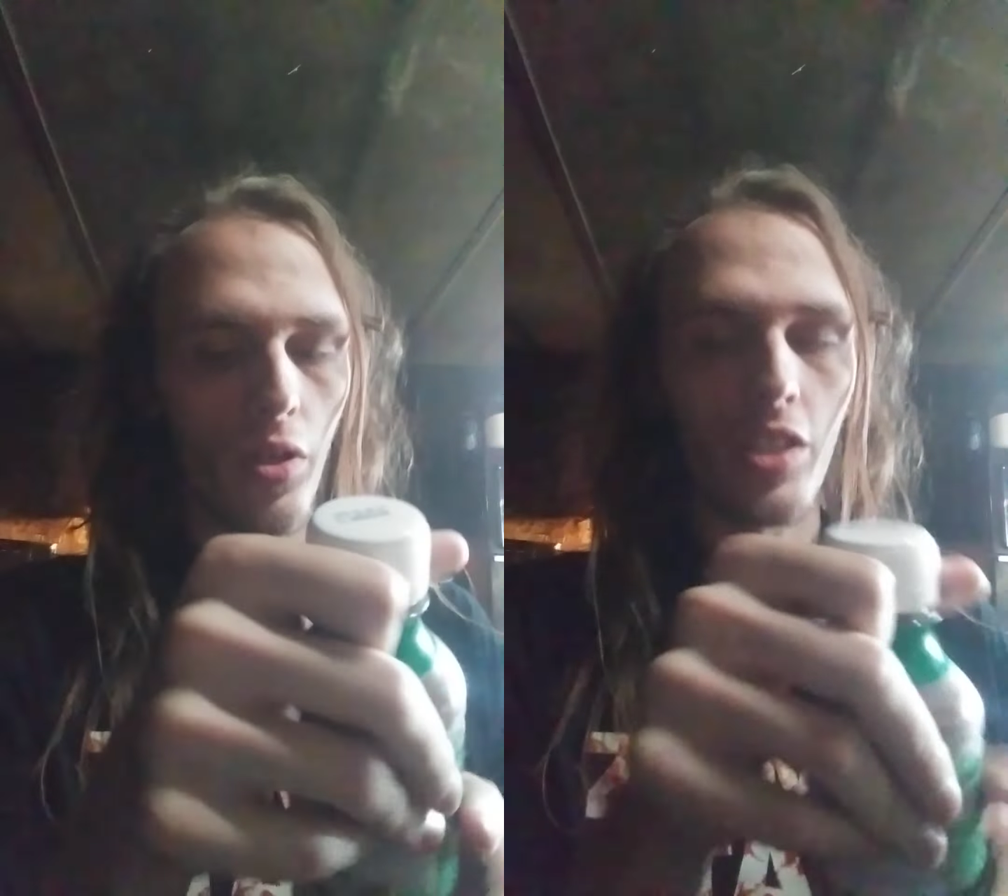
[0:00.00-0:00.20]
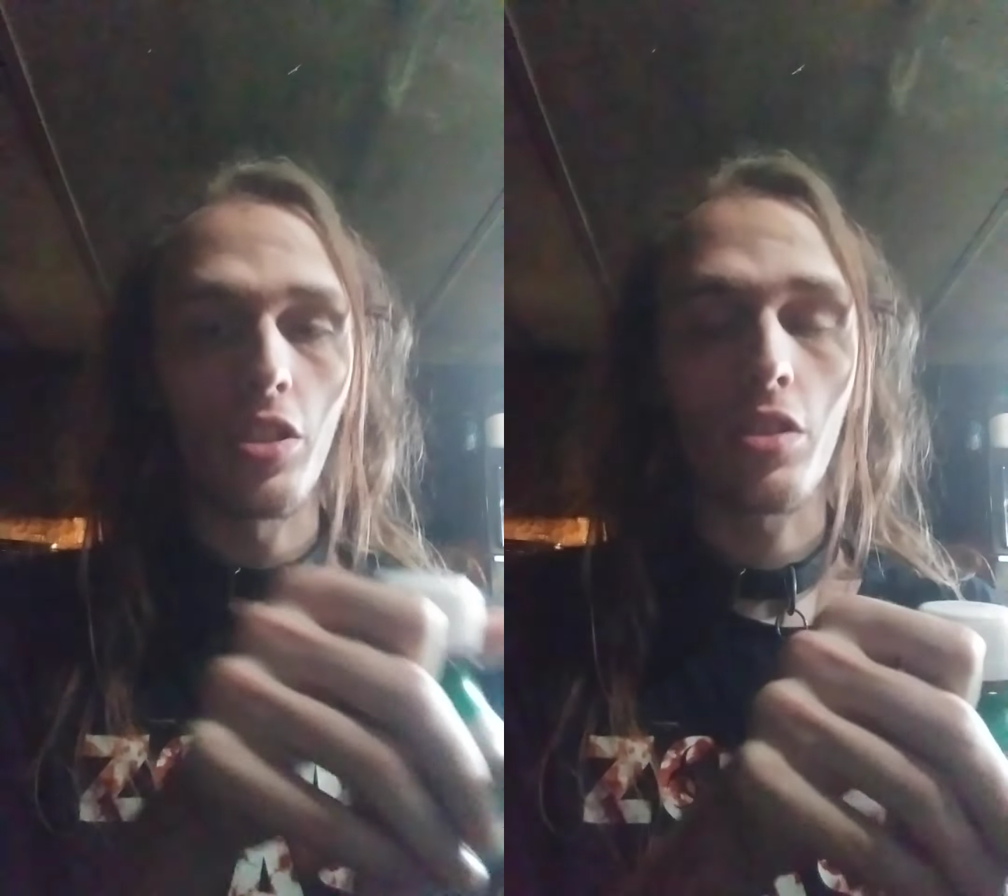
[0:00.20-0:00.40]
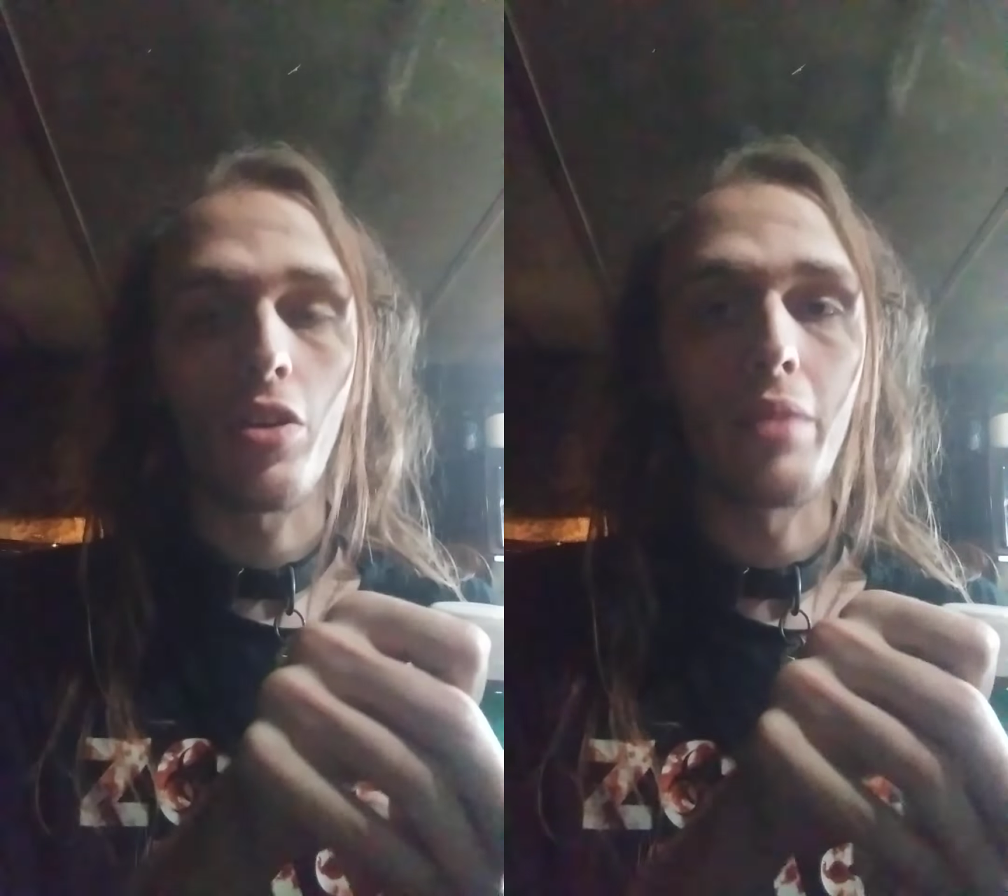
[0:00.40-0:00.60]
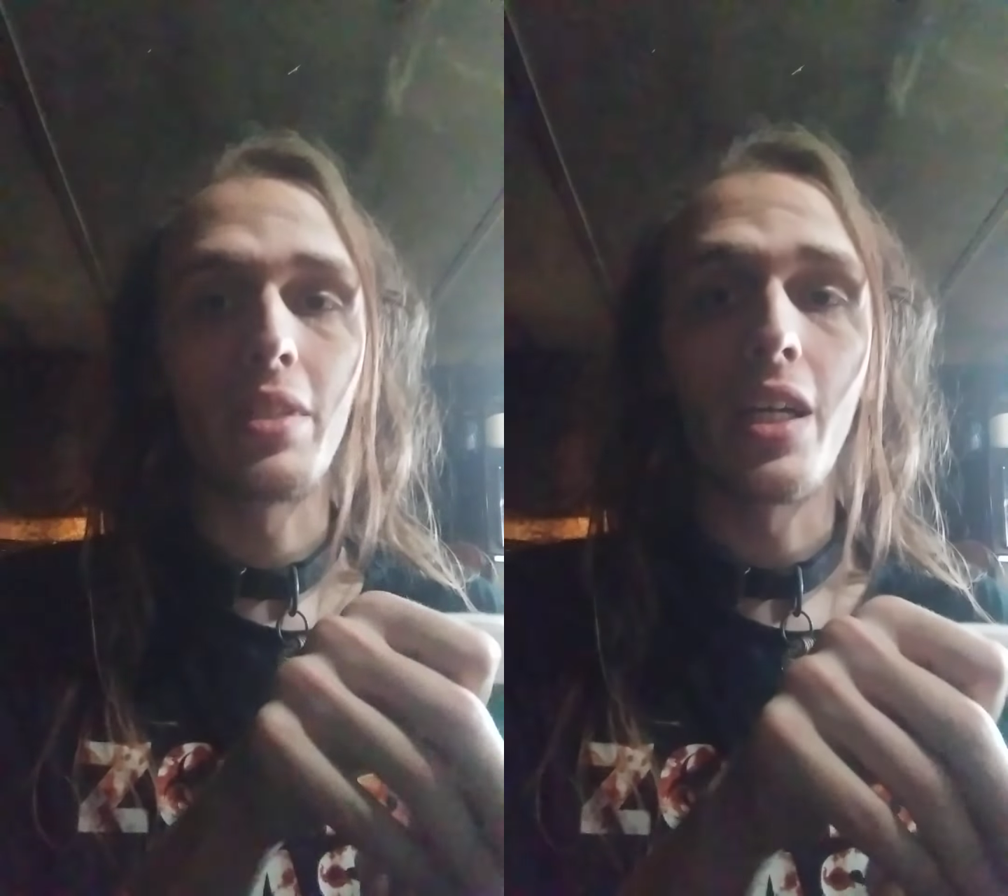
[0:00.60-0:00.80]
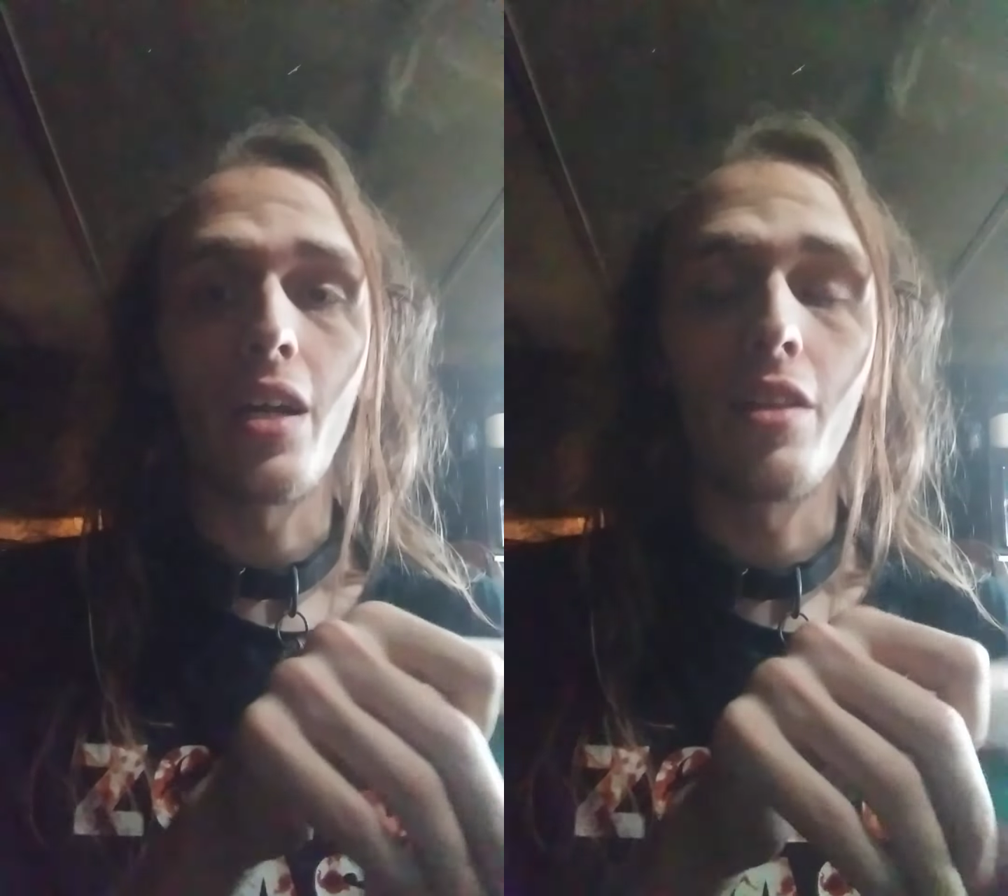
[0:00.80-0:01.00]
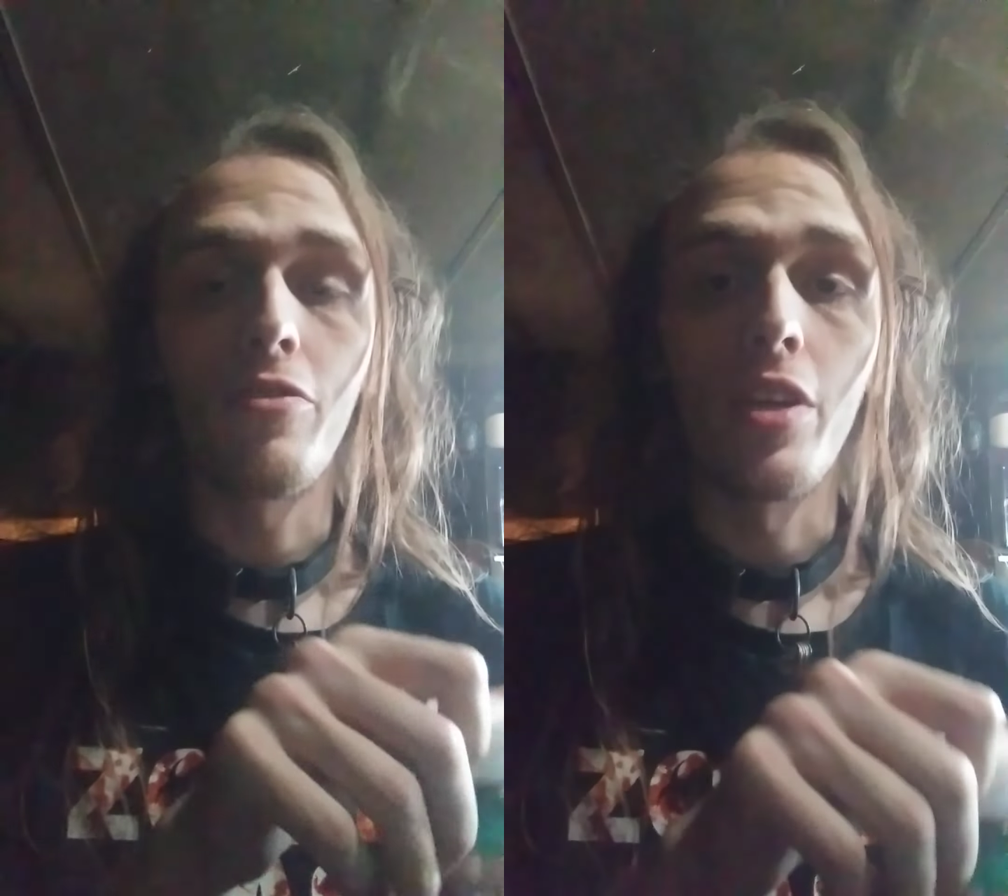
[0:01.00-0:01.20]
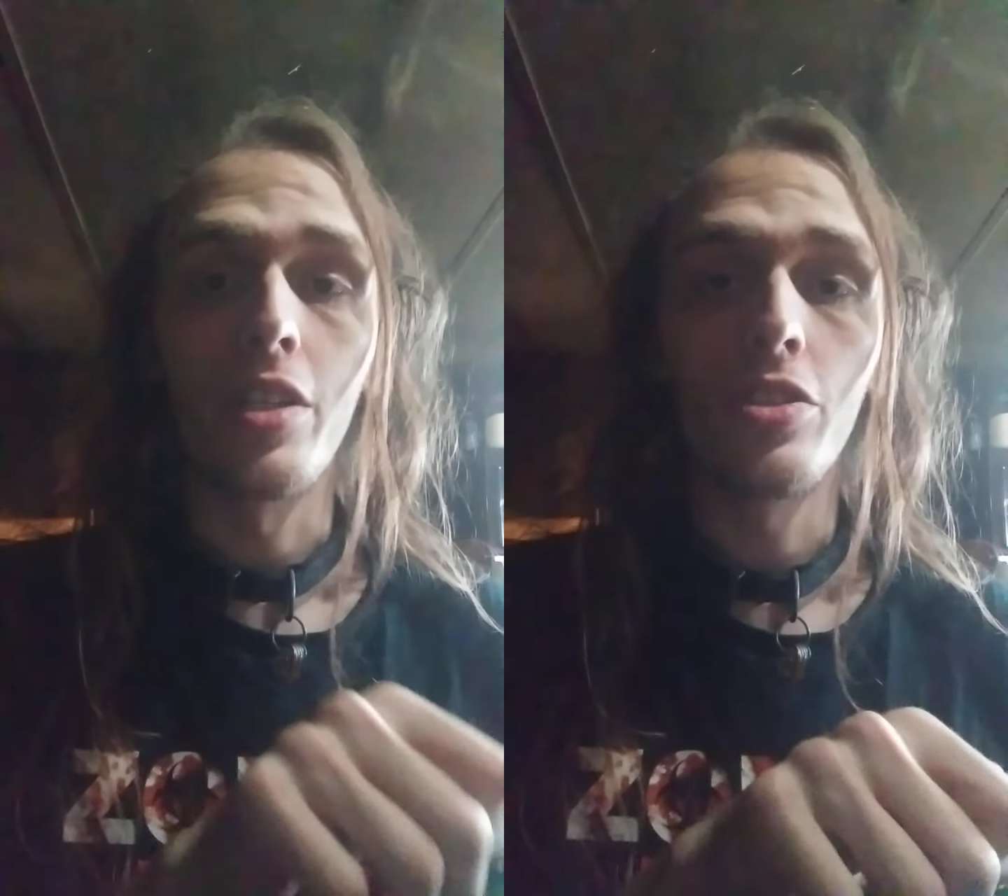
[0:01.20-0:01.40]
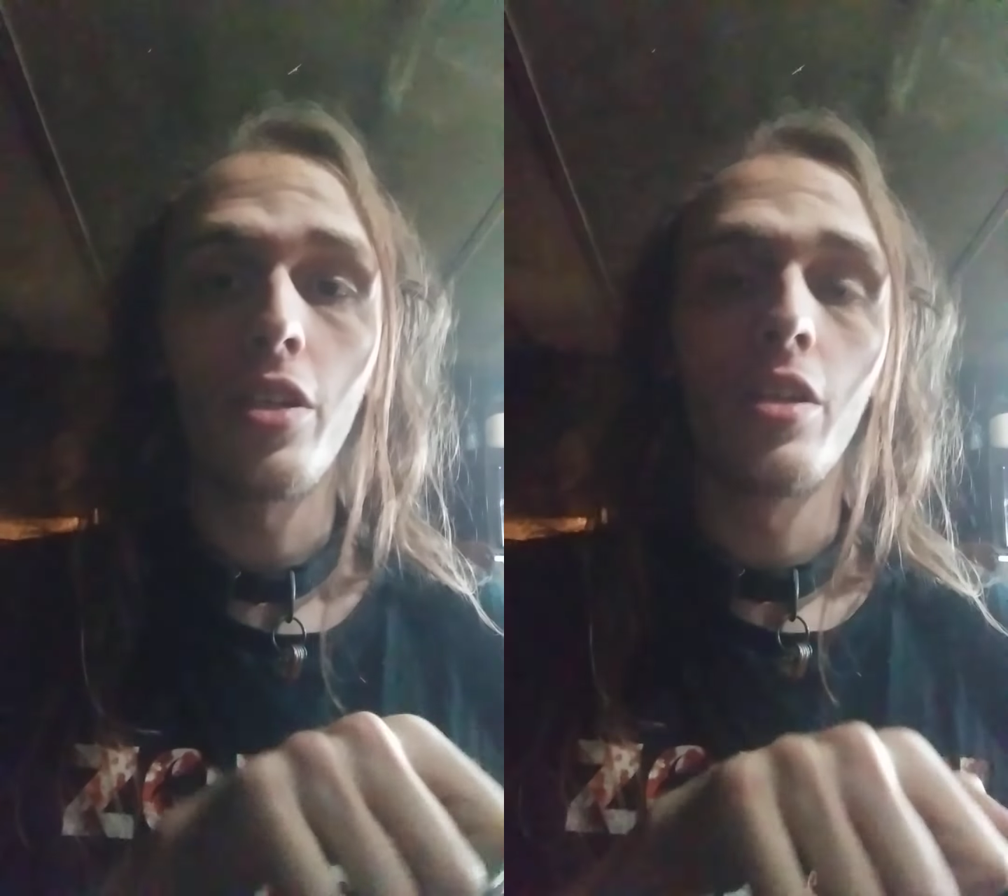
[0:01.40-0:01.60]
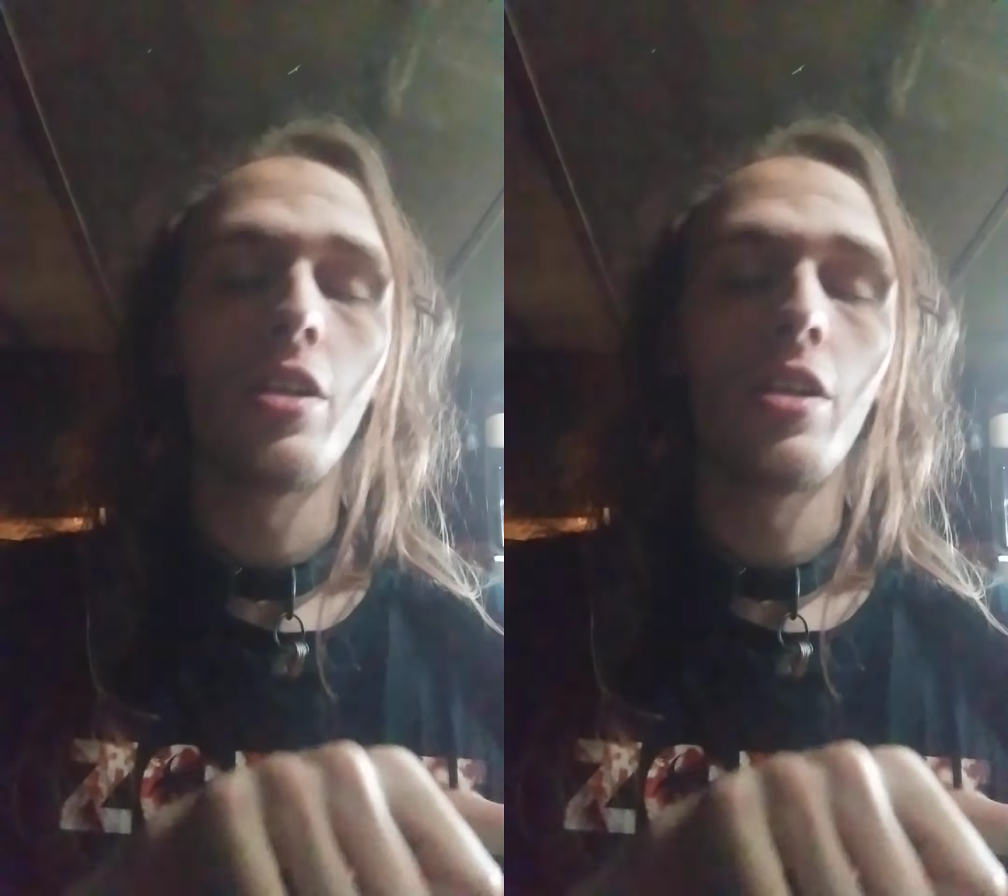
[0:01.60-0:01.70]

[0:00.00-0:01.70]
I just grabbed it out of the fridge.